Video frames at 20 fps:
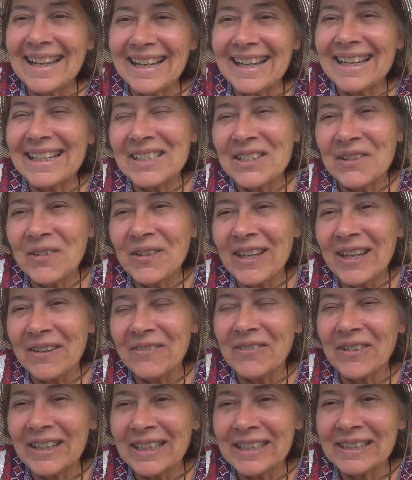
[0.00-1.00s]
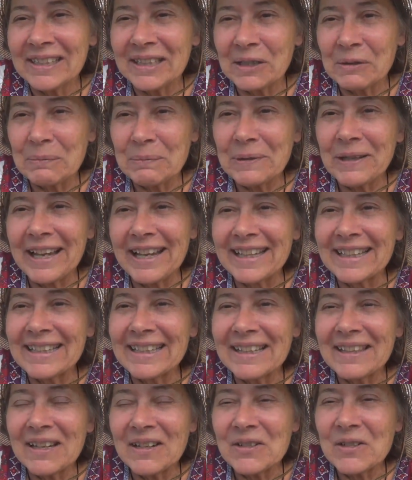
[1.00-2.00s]
it's really a funny little play.
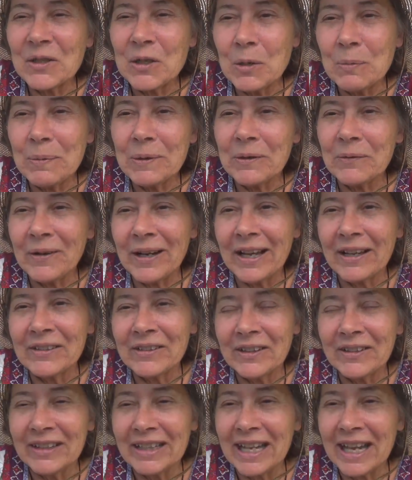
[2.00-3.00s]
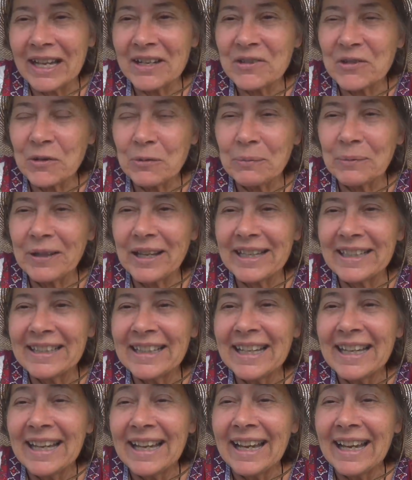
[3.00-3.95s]
They're scooping around on the astral plane